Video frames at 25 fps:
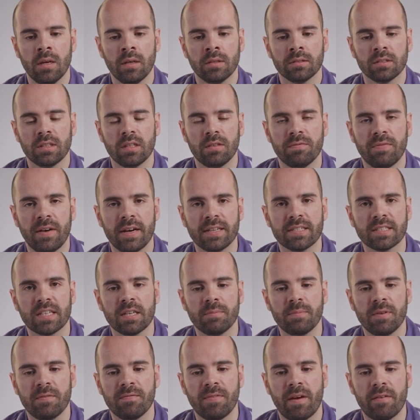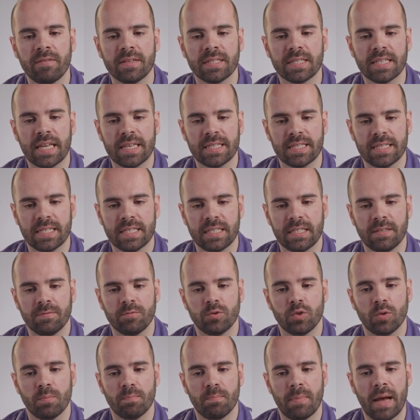The device can be very sensitive
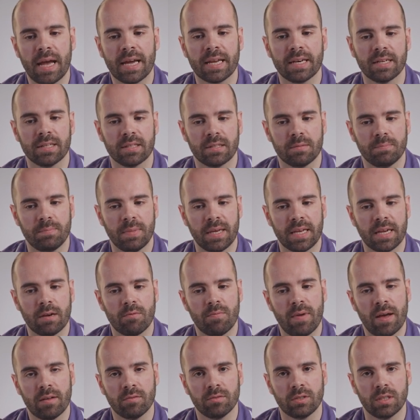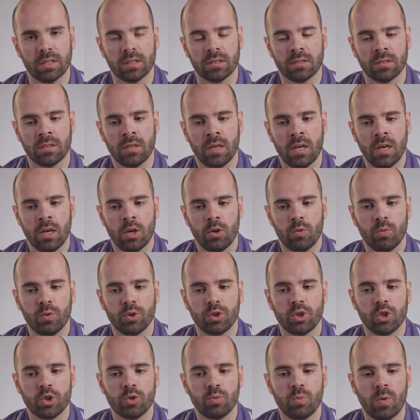to magnets being around it,
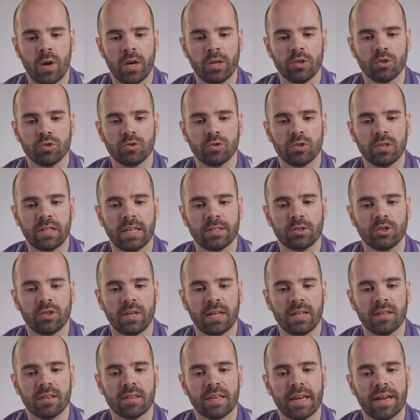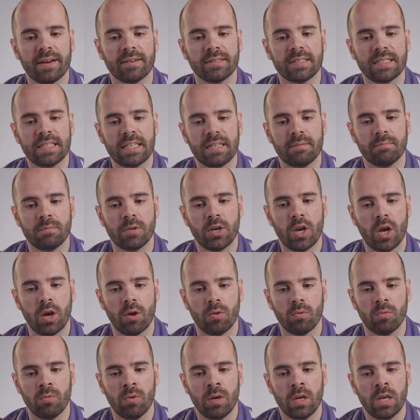which is why you should let your healthcare team
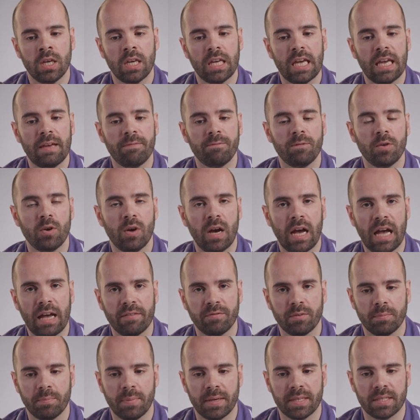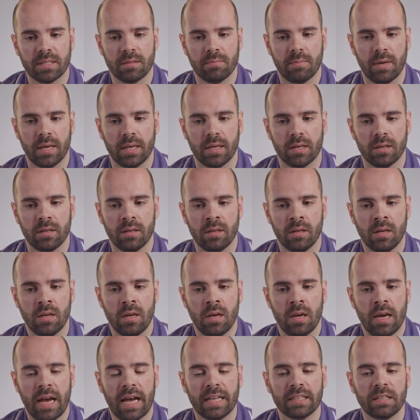know if you have a pacemaker
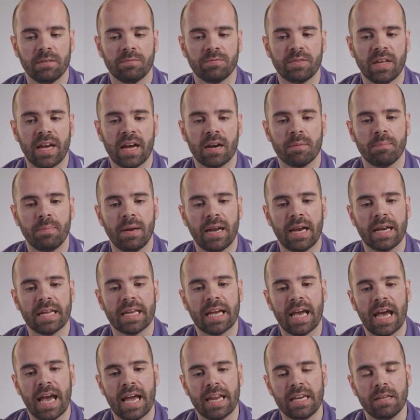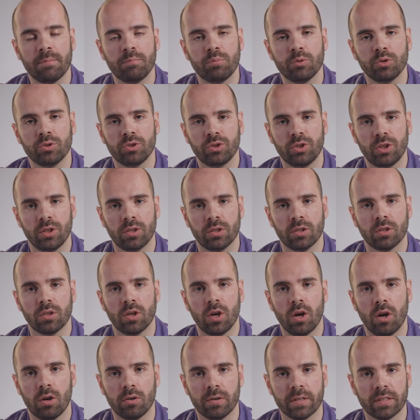and if they are planning any procedure
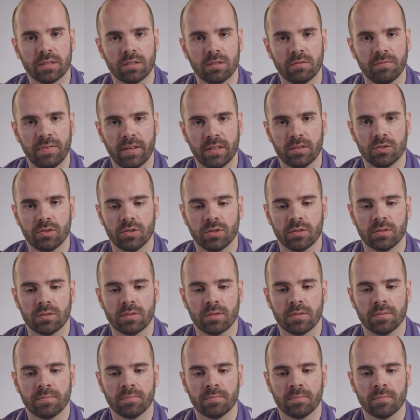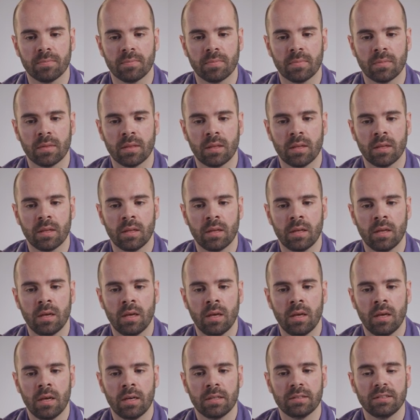or interventions.
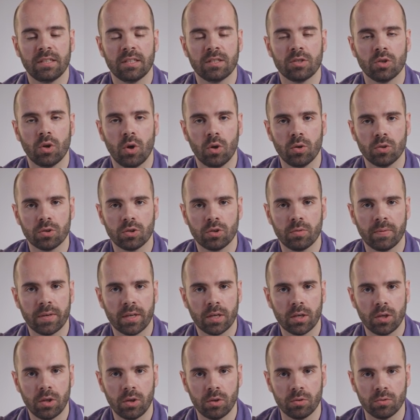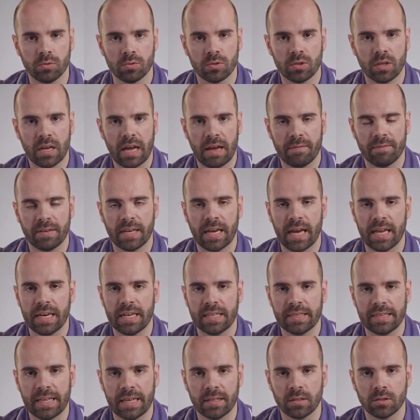This also includes having any
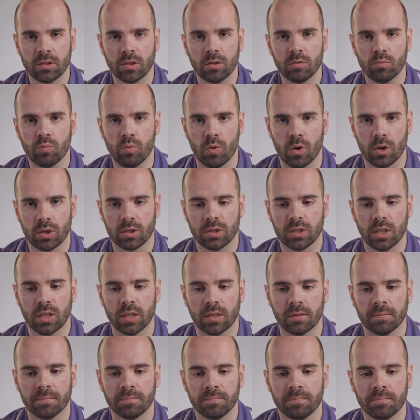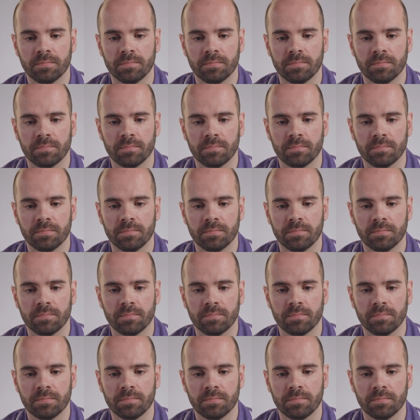dental work done.